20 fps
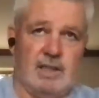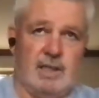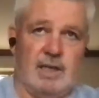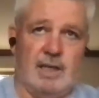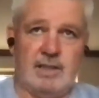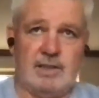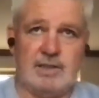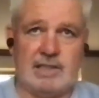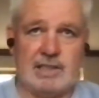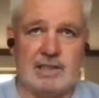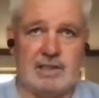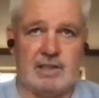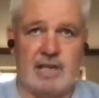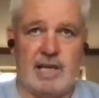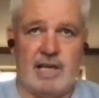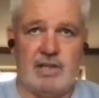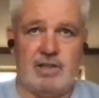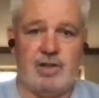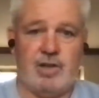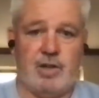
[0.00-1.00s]
a
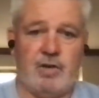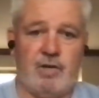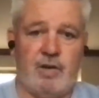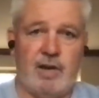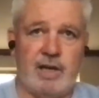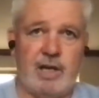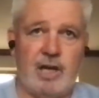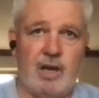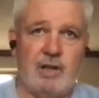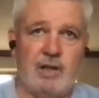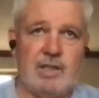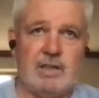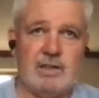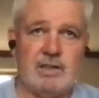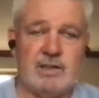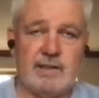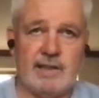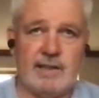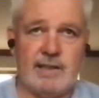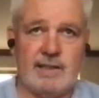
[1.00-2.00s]
six-day turnaround going
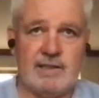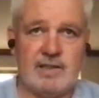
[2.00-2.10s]
into Italy.